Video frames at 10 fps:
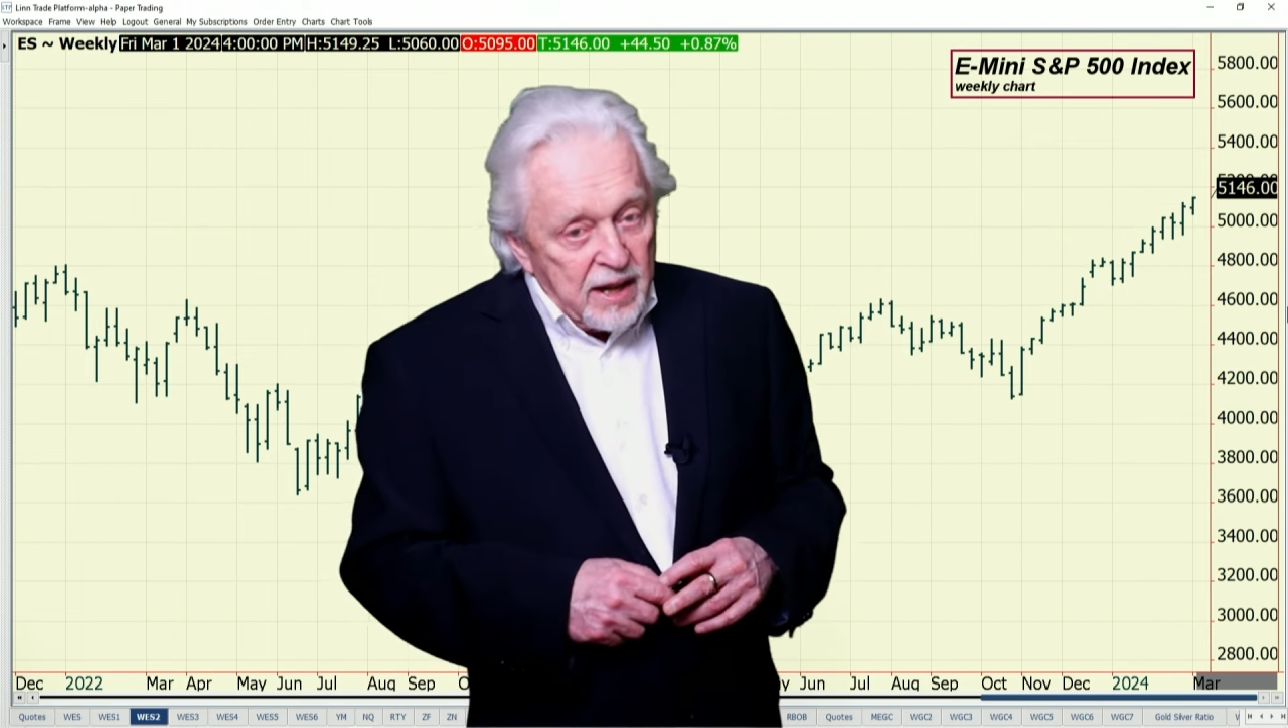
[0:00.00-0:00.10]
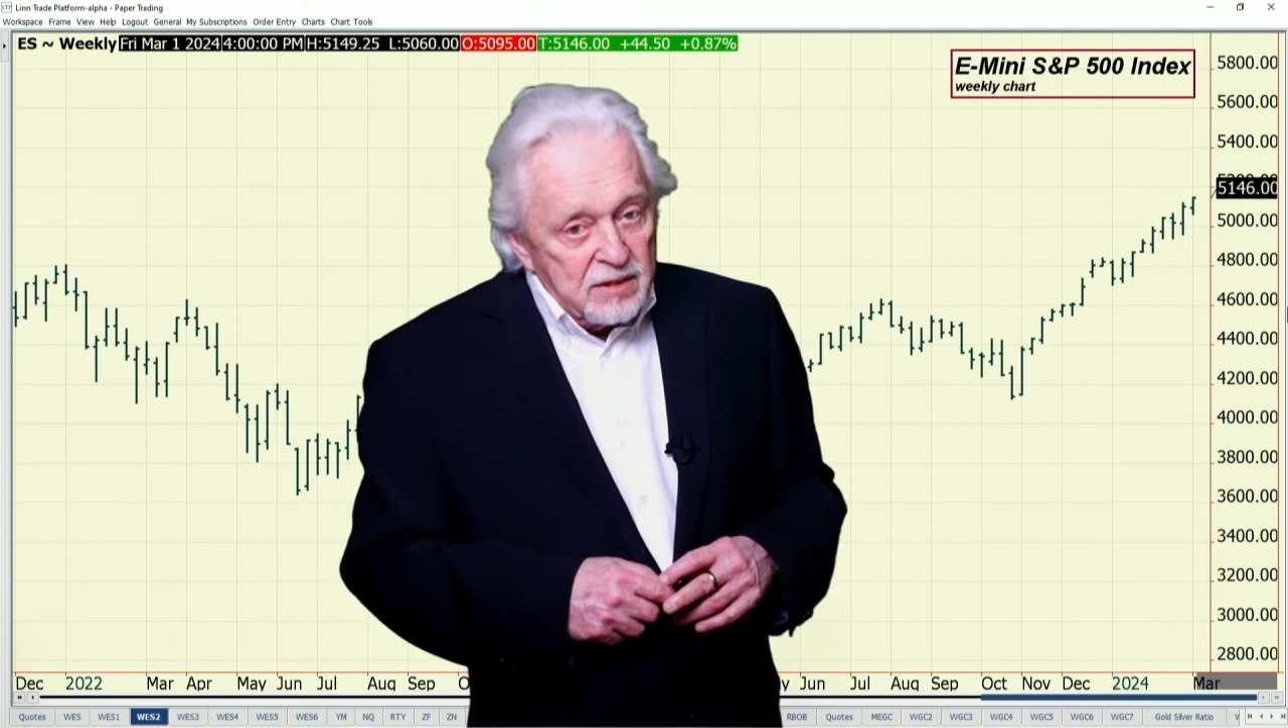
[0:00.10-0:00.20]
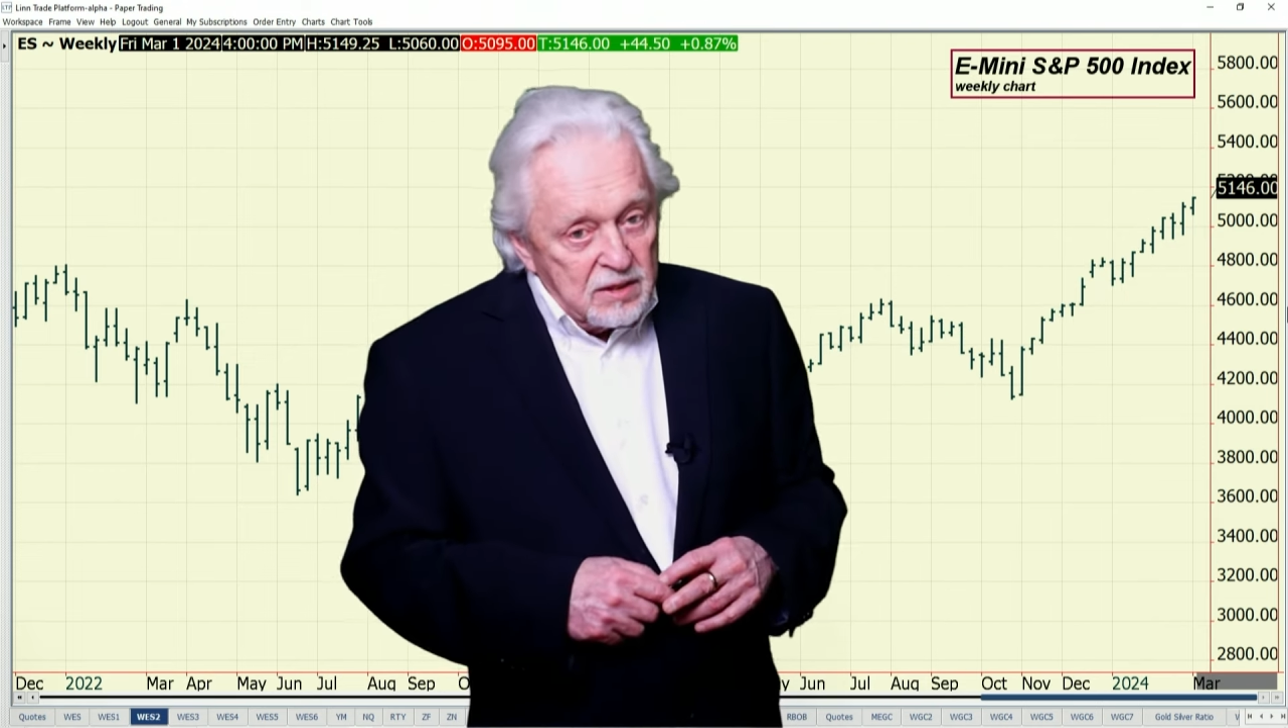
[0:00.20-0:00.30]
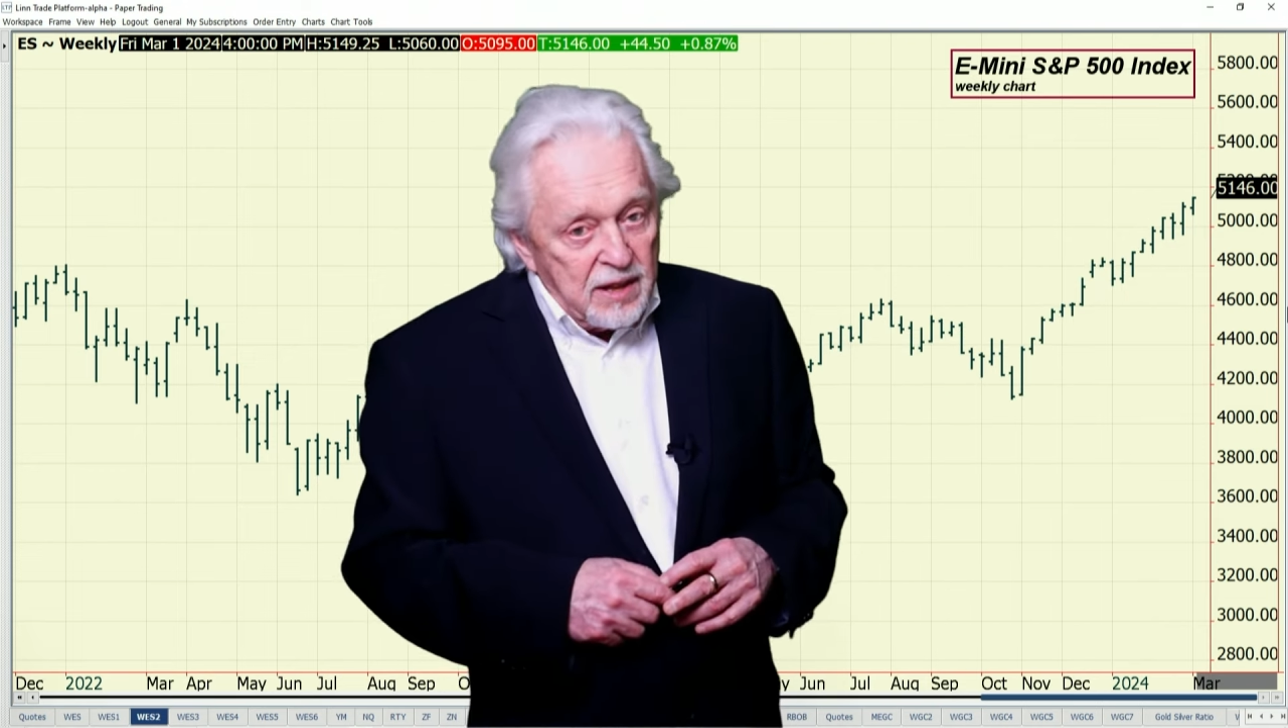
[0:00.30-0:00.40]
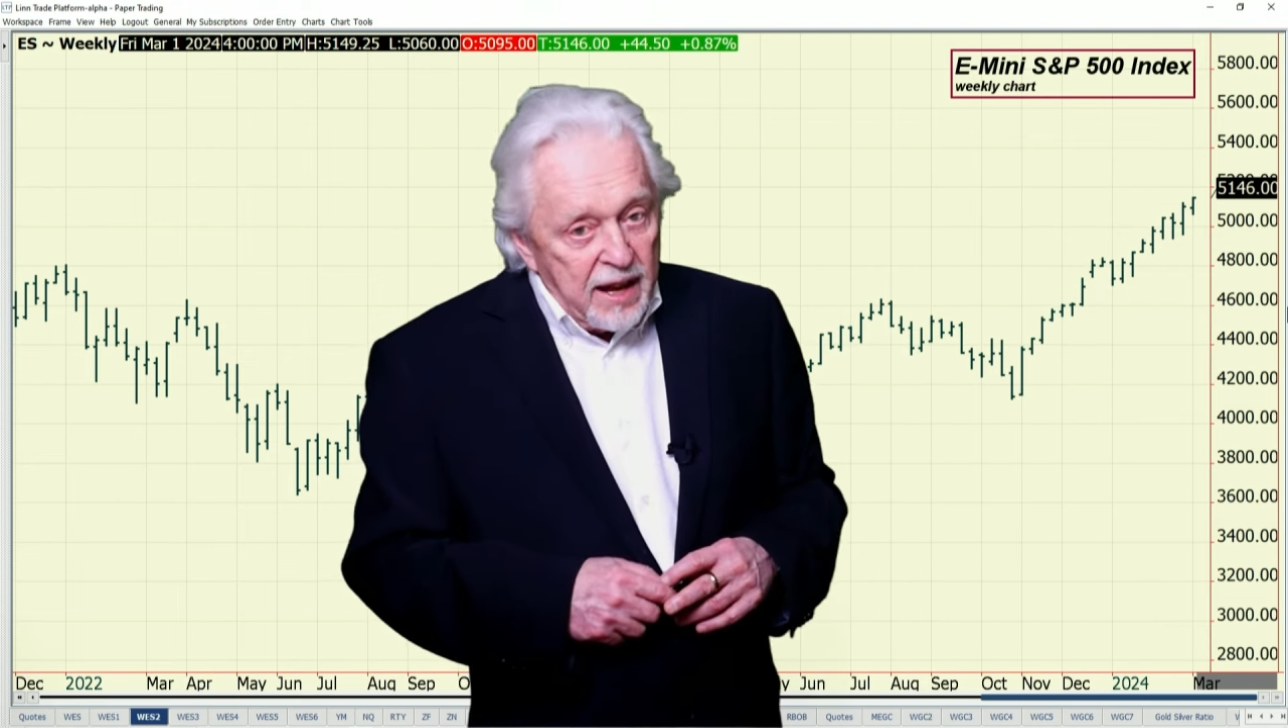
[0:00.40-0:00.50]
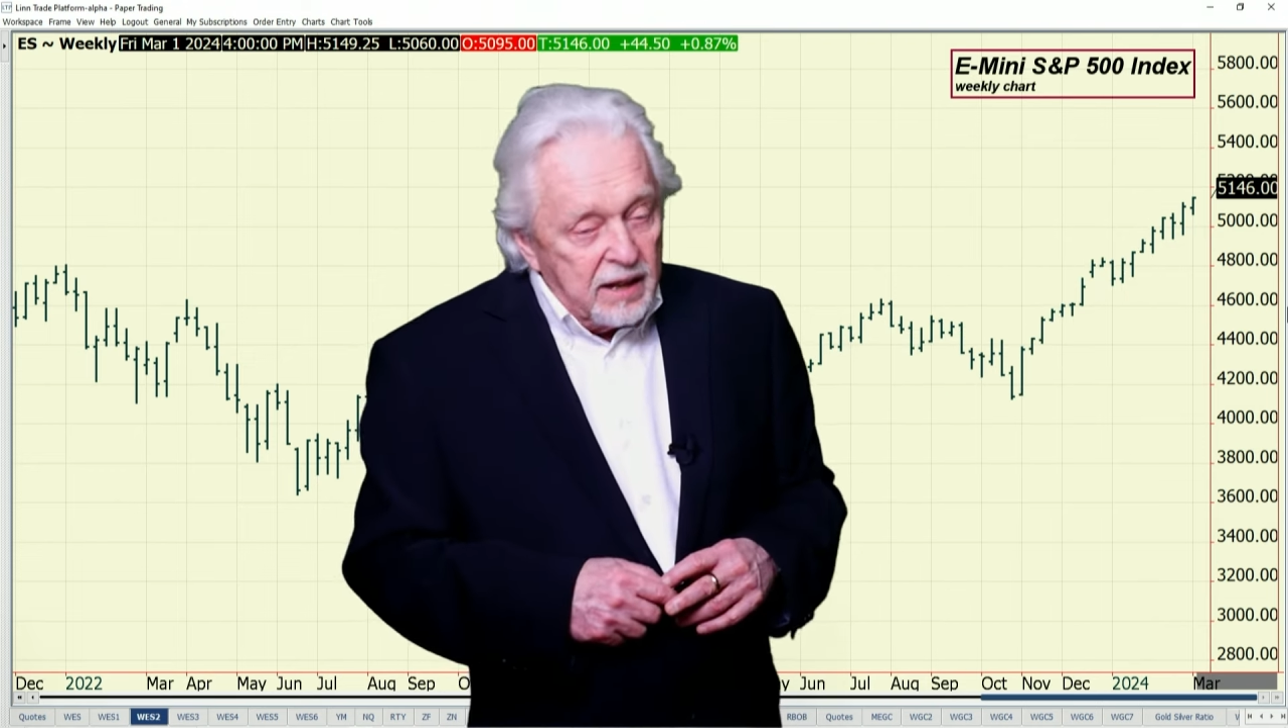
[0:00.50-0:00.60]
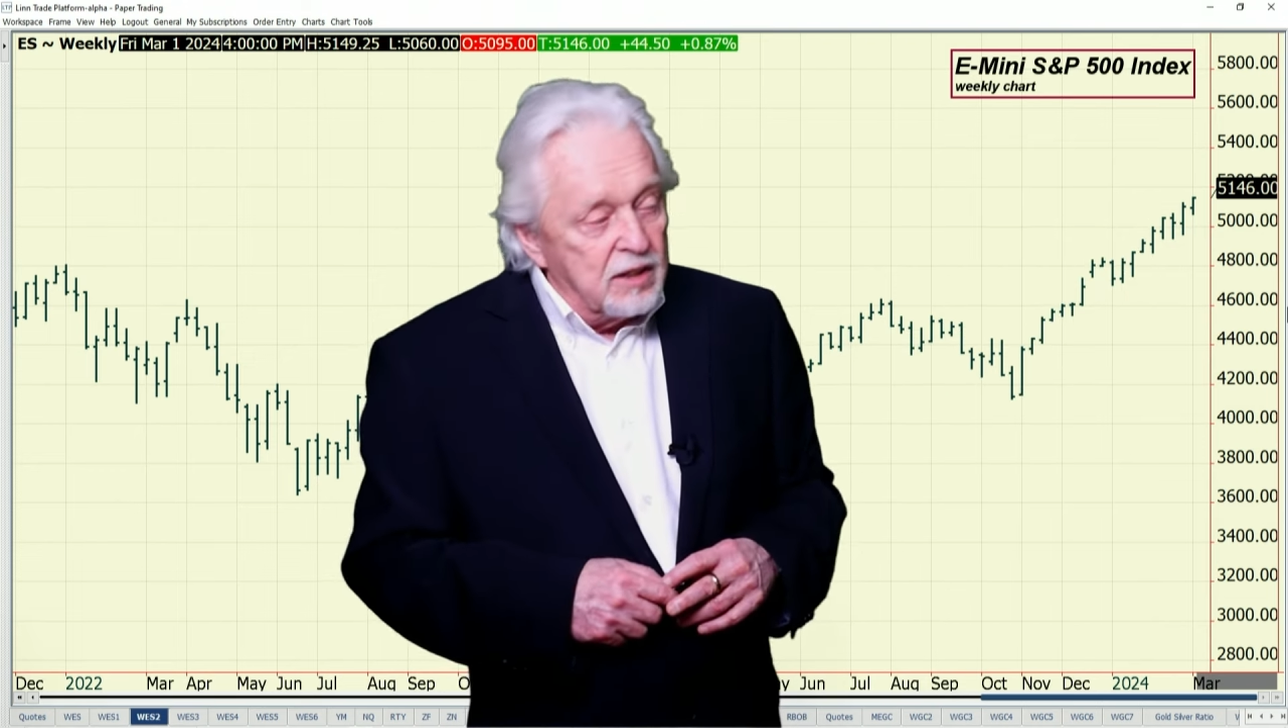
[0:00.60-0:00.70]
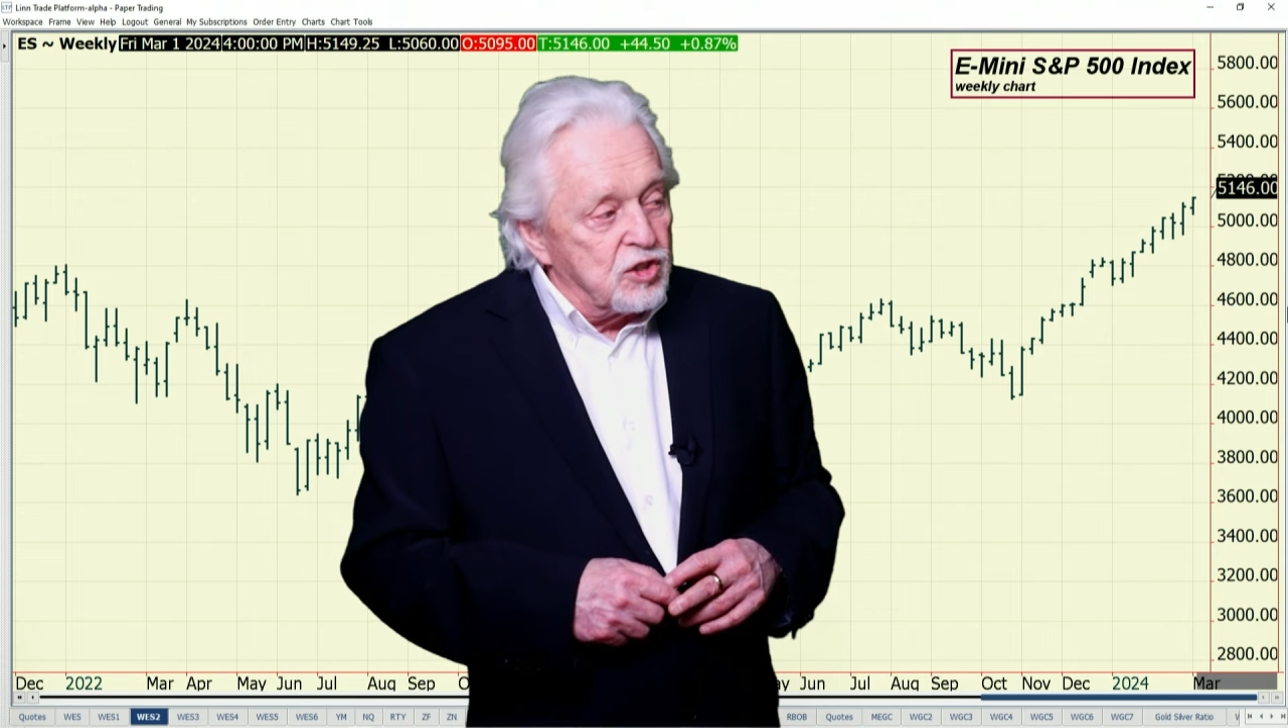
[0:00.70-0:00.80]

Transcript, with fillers: on the daily